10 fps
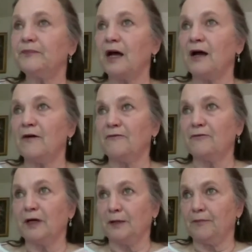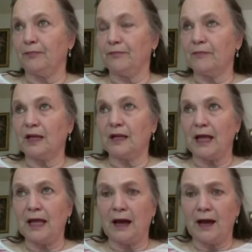of an
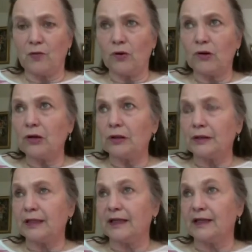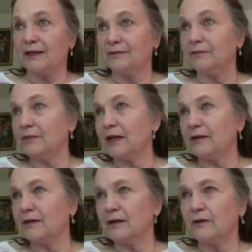AI world
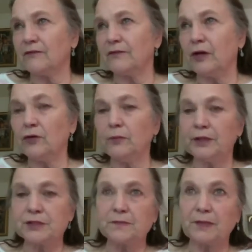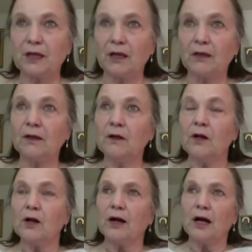and of humans being
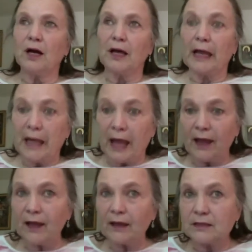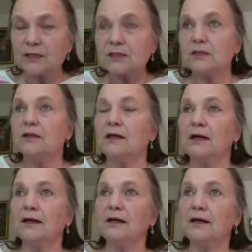enhanced
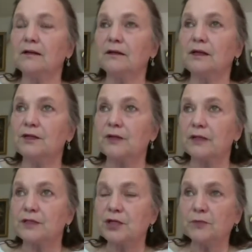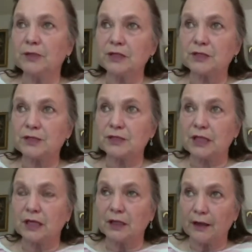in the transhumanist
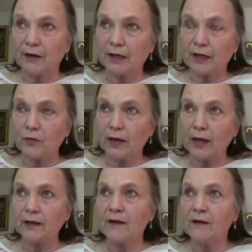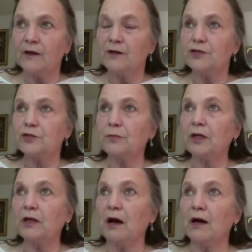singularity way, mm-hmm. to
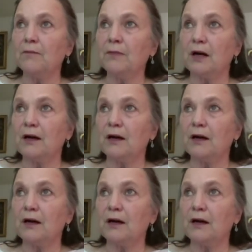become